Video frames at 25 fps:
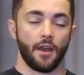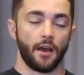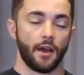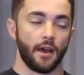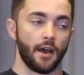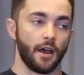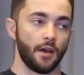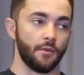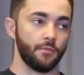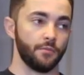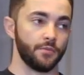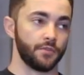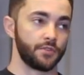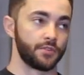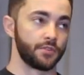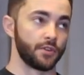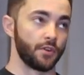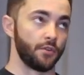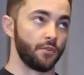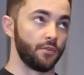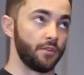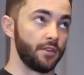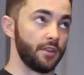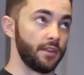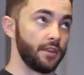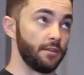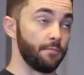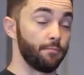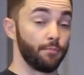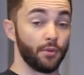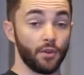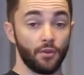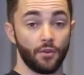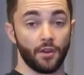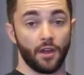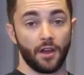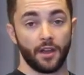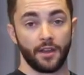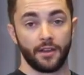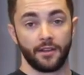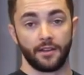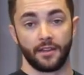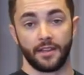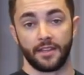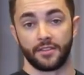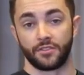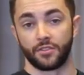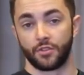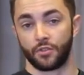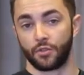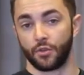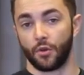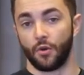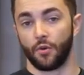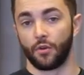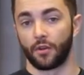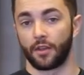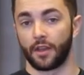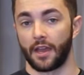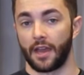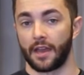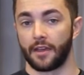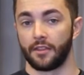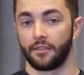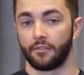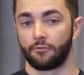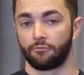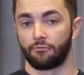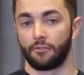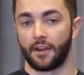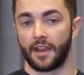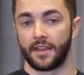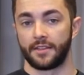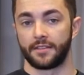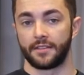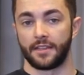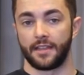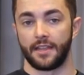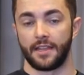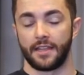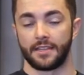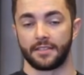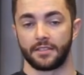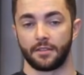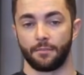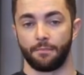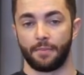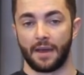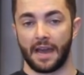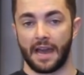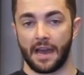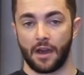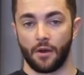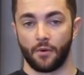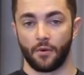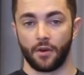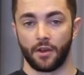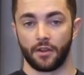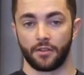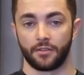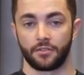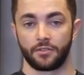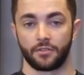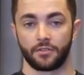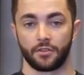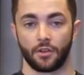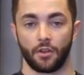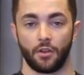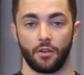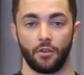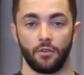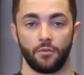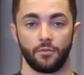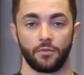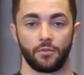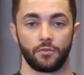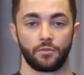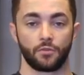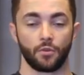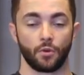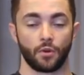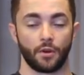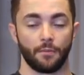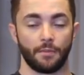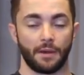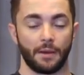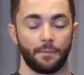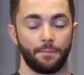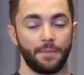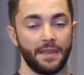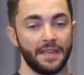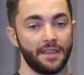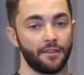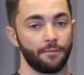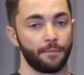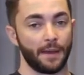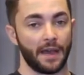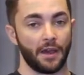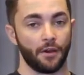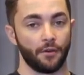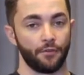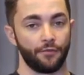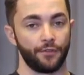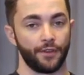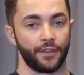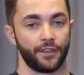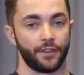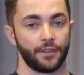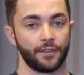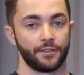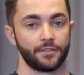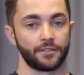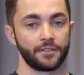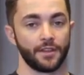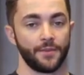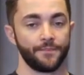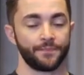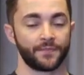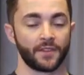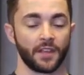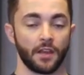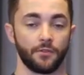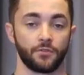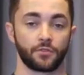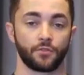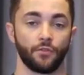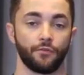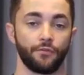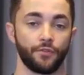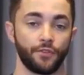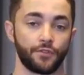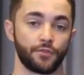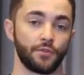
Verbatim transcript: Um, so the blue line is the torque and the red is the power. So talking about peak power figures, um, it's gone from